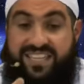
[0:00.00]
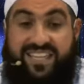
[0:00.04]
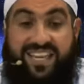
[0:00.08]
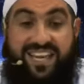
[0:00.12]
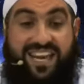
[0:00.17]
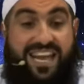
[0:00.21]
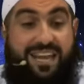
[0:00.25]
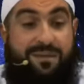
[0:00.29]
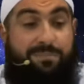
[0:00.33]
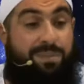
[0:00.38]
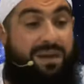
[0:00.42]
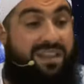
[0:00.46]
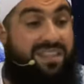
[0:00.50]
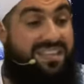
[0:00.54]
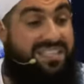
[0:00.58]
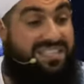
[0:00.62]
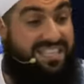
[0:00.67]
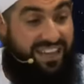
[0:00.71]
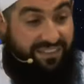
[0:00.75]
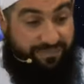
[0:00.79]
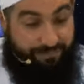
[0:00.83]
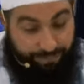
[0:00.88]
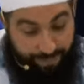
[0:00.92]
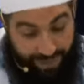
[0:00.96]
Today,
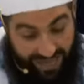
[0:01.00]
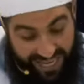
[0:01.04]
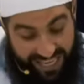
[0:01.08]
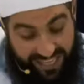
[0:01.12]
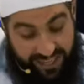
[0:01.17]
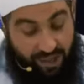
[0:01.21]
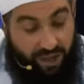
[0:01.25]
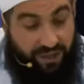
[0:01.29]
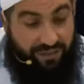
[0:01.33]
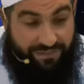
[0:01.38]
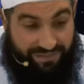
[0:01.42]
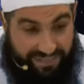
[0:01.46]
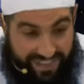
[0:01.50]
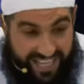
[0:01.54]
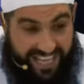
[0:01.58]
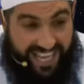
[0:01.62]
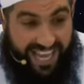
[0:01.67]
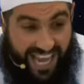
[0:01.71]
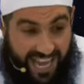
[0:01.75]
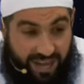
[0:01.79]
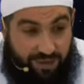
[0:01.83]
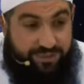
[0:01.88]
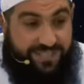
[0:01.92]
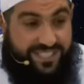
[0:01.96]
brothers have paid off
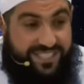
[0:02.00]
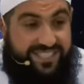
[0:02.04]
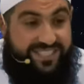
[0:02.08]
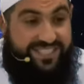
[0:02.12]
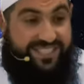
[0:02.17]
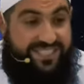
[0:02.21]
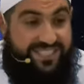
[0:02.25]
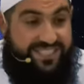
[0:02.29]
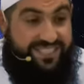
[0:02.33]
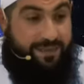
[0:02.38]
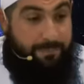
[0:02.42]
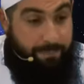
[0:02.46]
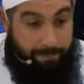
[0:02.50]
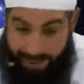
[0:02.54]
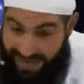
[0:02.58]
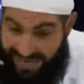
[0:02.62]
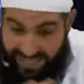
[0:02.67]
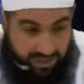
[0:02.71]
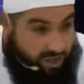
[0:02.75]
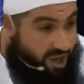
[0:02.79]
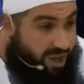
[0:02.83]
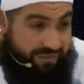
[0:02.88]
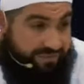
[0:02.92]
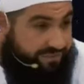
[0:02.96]
their houses,
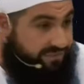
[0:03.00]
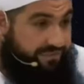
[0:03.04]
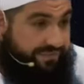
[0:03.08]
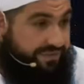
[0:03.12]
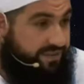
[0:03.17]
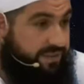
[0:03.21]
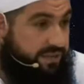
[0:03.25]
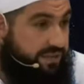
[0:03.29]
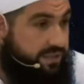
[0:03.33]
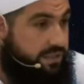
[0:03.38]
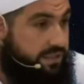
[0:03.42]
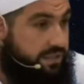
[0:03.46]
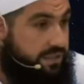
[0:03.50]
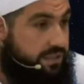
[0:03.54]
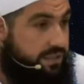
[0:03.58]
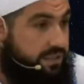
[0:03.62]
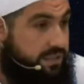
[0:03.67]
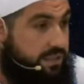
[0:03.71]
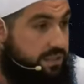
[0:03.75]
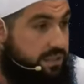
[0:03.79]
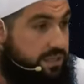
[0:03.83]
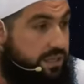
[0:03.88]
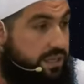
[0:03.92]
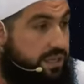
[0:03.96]
paid off.
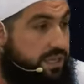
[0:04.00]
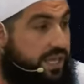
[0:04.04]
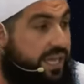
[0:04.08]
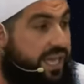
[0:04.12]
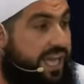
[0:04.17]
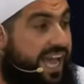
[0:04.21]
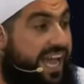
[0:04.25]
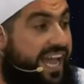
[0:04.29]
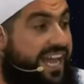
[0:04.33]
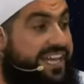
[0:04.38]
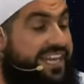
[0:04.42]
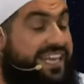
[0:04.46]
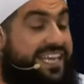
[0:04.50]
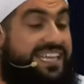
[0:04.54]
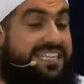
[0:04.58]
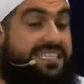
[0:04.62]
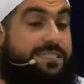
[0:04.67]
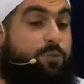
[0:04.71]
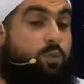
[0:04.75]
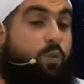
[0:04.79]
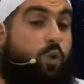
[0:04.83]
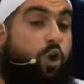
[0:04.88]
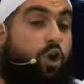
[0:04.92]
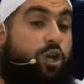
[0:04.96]
And
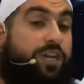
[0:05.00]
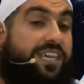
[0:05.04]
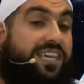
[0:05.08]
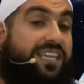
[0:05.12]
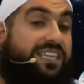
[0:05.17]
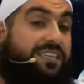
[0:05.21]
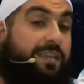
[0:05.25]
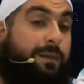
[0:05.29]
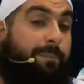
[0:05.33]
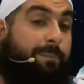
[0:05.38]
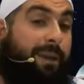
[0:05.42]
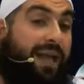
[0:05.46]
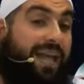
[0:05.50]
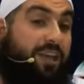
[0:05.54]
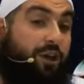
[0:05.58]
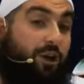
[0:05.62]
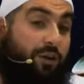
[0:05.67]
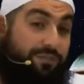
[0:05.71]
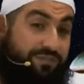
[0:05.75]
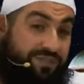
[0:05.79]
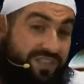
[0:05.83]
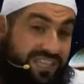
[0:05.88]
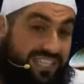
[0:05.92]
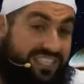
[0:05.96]
he's working to pay
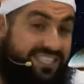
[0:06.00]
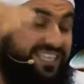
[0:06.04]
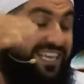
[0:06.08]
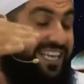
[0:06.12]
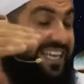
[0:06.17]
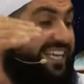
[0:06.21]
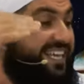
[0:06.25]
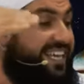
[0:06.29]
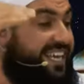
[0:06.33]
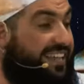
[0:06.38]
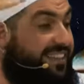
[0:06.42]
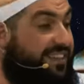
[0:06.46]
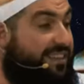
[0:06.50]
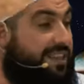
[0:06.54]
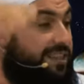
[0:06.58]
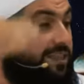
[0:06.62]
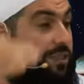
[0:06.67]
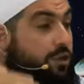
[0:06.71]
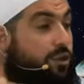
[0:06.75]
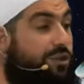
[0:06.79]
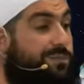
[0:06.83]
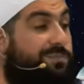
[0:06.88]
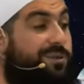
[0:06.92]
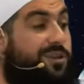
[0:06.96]
off the second and the
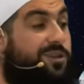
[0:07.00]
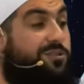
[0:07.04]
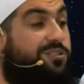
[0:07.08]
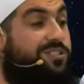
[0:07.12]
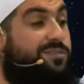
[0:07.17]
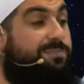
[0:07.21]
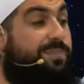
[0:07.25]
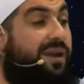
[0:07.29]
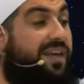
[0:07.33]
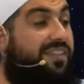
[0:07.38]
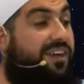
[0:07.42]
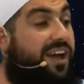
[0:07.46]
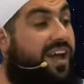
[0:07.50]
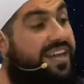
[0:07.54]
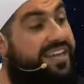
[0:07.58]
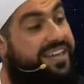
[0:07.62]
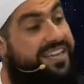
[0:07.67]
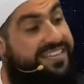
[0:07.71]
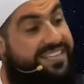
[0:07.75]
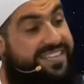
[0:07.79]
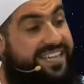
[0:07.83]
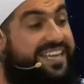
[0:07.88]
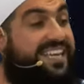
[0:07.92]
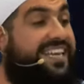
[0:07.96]
third because, brother, I
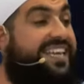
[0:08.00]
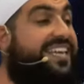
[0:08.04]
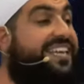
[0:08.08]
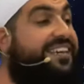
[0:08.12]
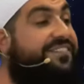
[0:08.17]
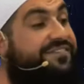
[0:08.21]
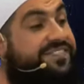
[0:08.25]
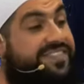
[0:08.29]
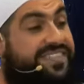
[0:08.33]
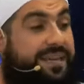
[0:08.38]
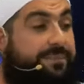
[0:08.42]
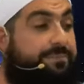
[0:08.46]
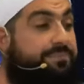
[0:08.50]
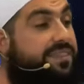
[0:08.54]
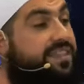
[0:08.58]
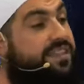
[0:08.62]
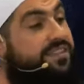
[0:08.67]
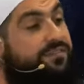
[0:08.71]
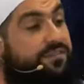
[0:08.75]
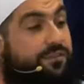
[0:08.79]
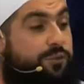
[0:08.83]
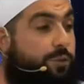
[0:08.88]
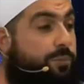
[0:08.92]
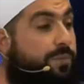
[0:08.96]
need to leave
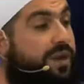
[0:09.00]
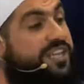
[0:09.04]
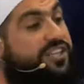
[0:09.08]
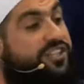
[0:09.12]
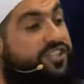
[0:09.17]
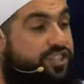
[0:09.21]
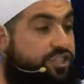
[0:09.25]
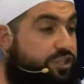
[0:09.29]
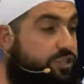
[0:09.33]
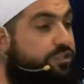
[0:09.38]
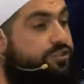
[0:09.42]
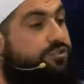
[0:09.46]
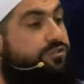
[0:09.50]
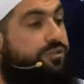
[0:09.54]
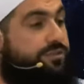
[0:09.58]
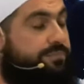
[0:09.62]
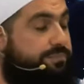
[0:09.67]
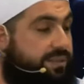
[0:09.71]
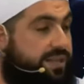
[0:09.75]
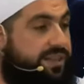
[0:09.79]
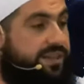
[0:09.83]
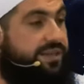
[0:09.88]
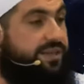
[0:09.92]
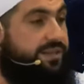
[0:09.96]
something for my
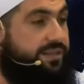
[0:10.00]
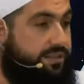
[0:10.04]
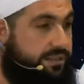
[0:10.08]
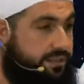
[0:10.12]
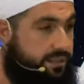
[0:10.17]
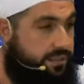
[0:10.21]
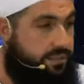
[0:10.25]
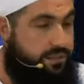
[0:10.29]
children, brother.